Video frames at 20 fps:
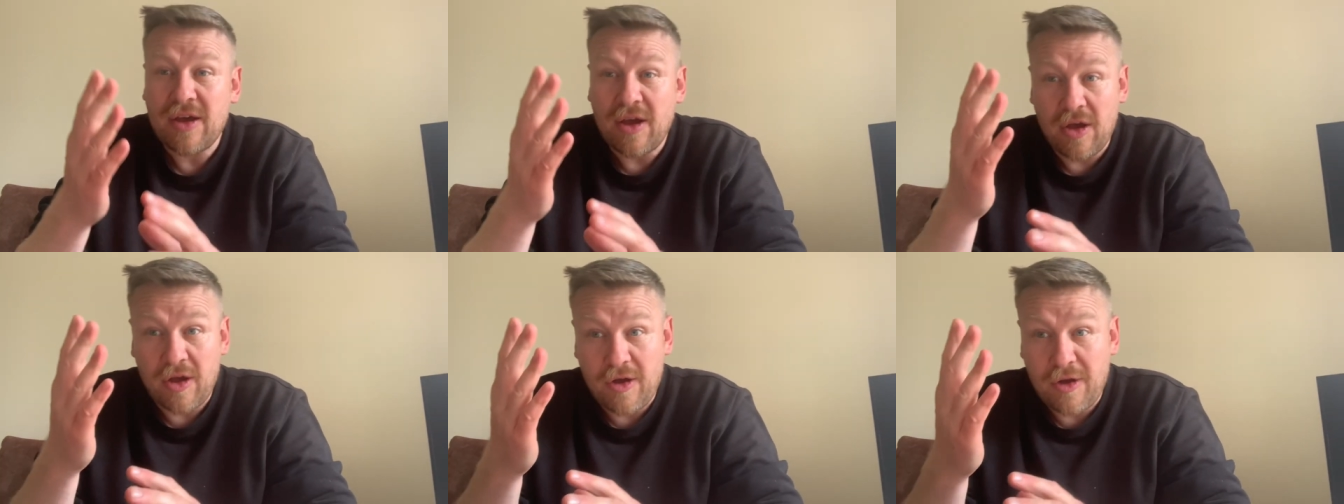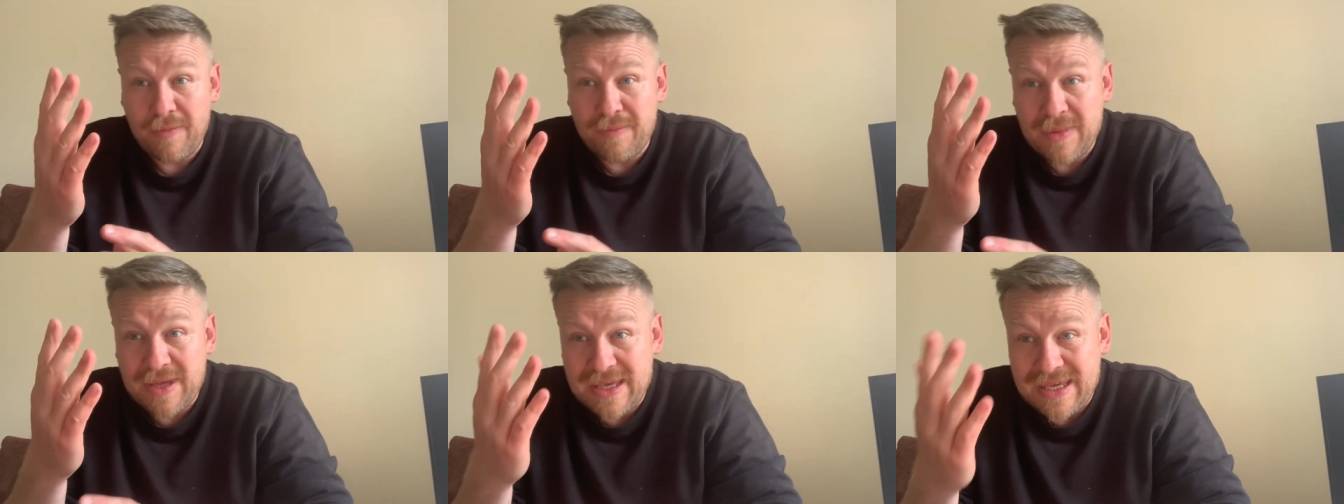
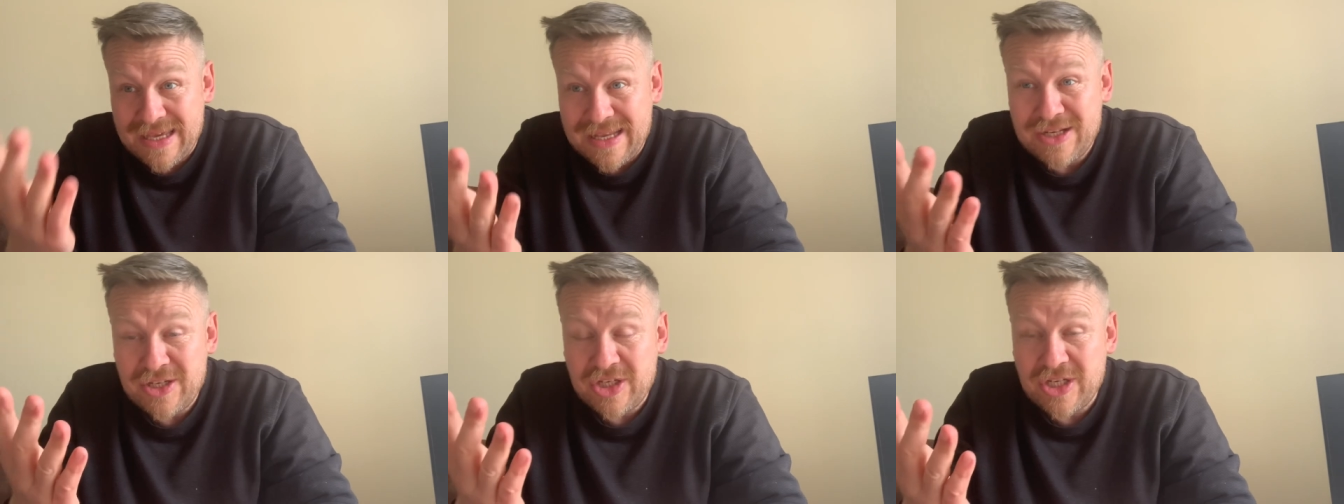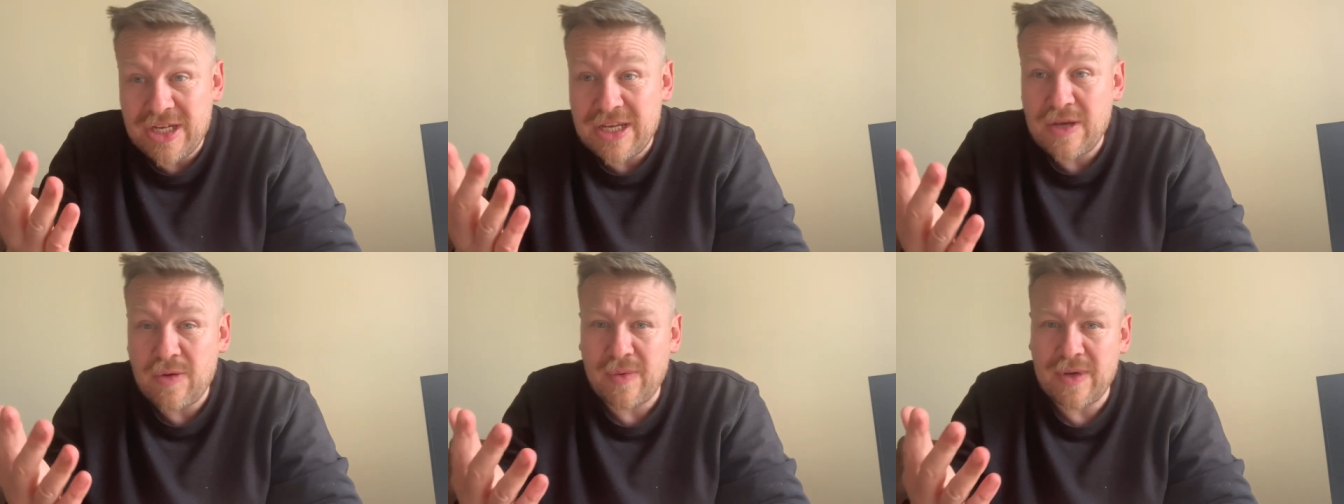Yin
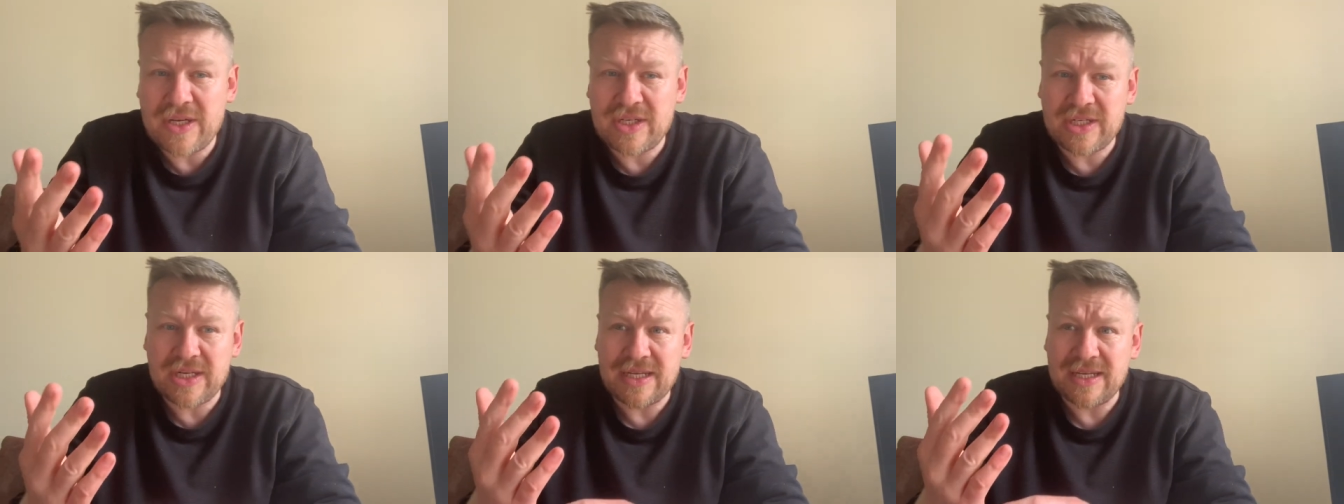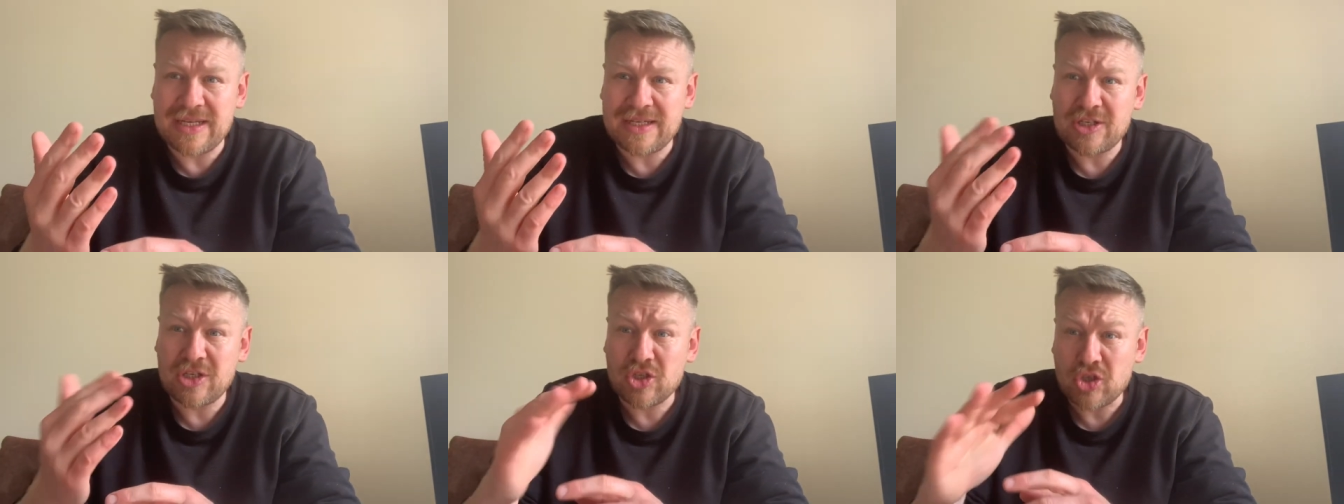chi, which
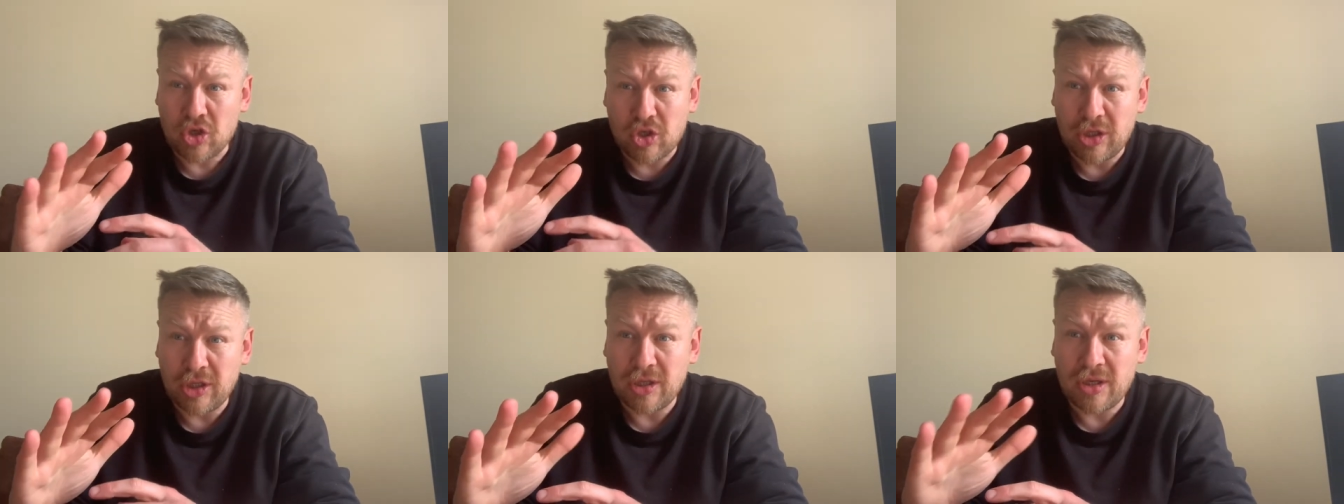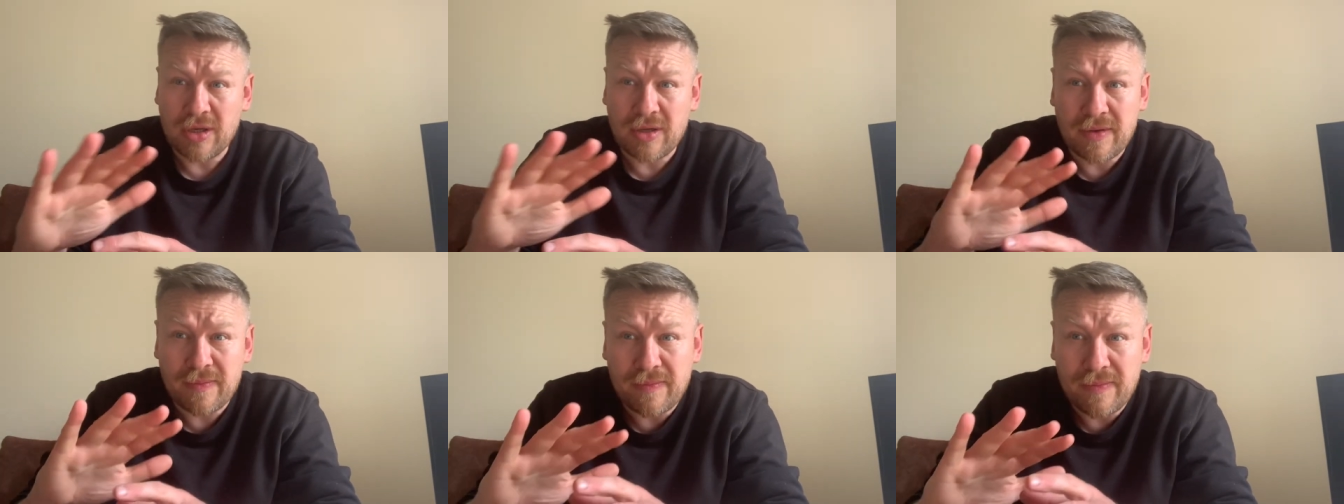is
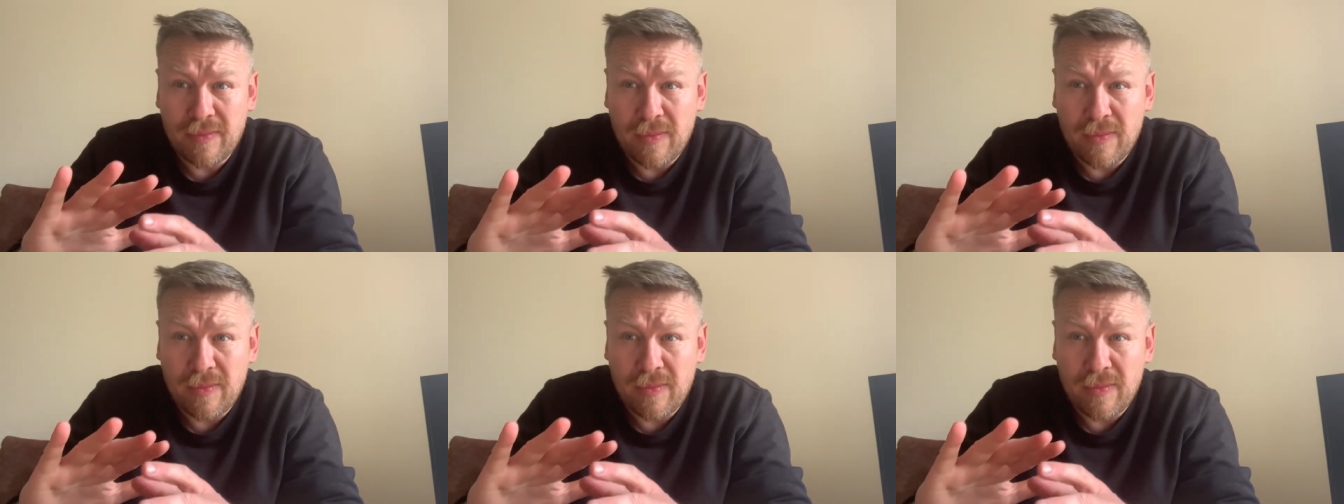subtler,